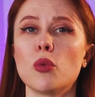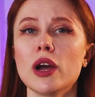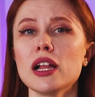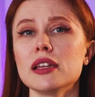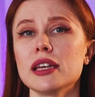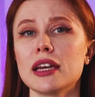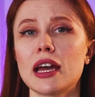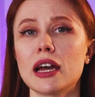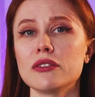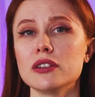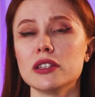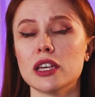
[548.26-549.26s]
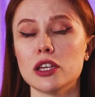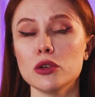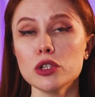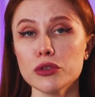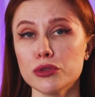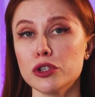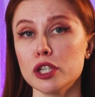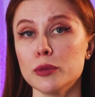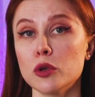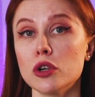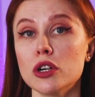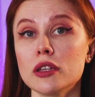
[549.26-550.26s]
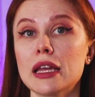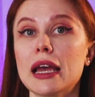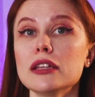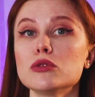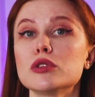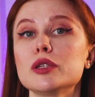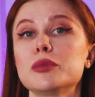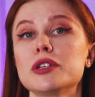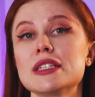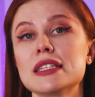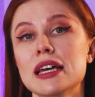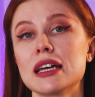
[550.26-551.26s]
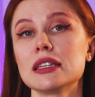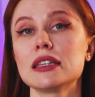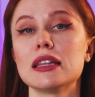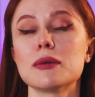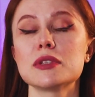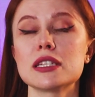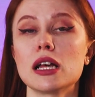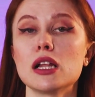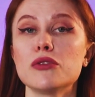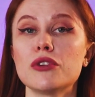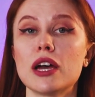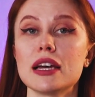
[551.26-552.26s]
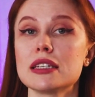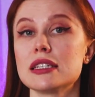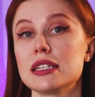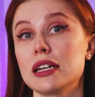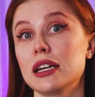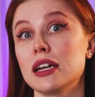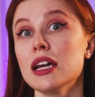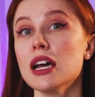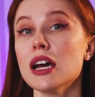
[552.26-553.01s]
while they having the uniform on and to represent themselves as their